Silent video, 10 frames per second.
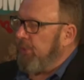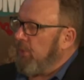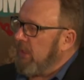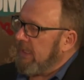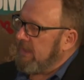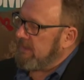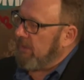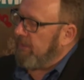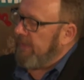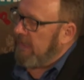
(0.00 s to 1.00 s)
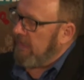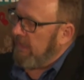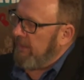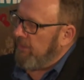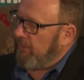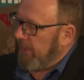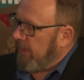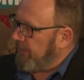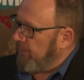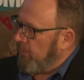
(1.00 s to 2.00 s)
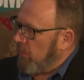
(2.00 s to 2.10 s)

you guys are making your bathroom